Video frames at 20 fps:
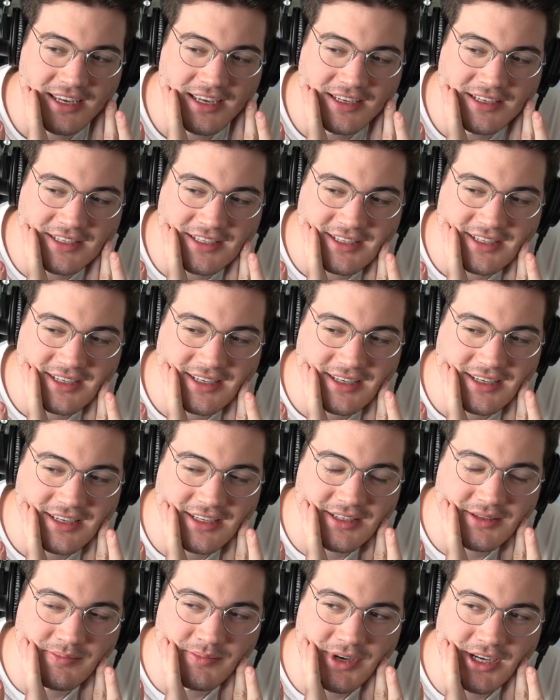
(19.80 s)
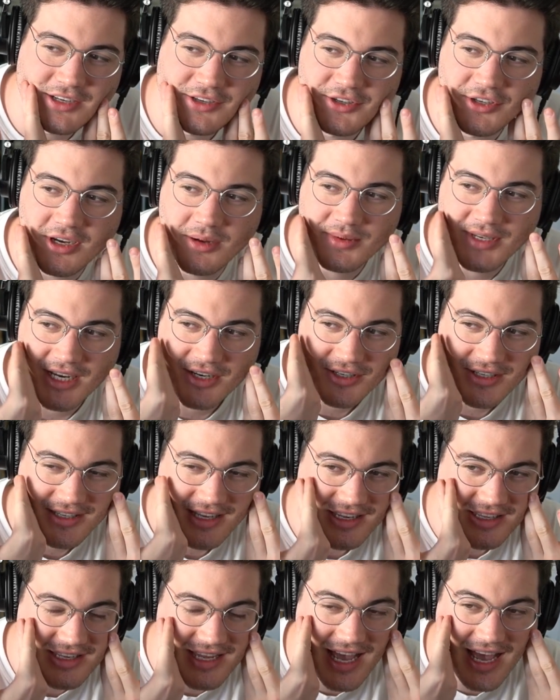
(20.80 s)
his mutton chops actually
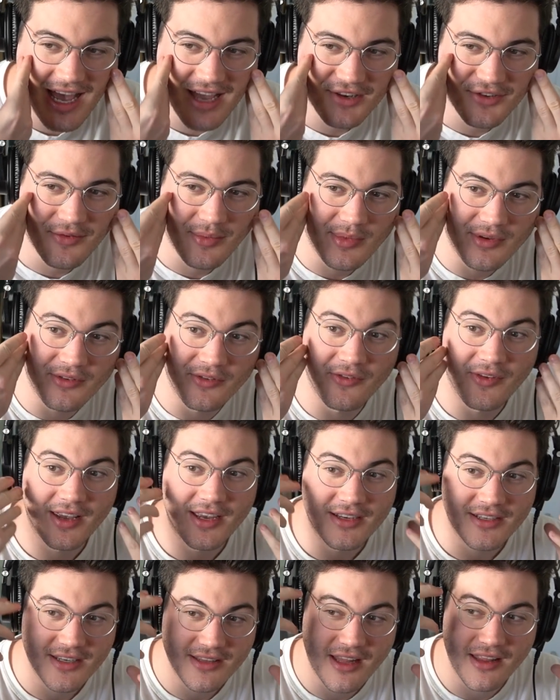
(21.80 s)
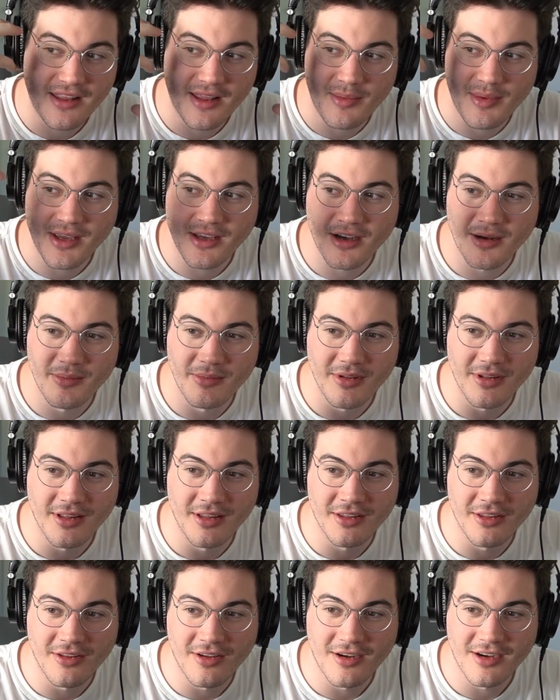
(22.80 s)
detach from his face, and then they become
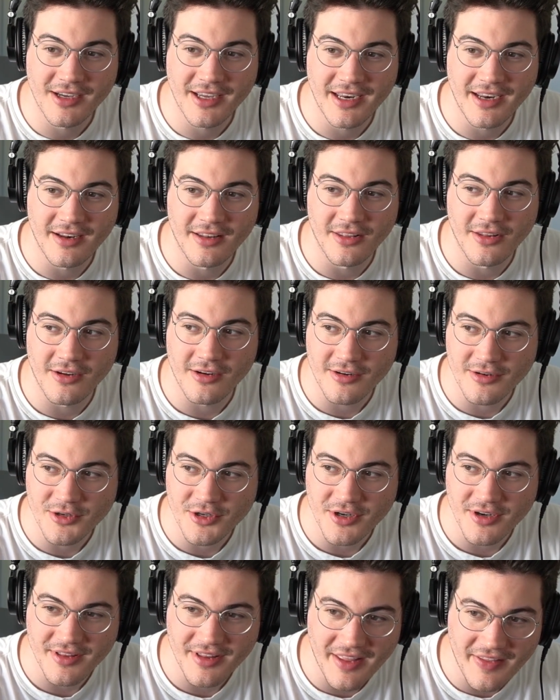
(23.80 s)
elongated, larger, and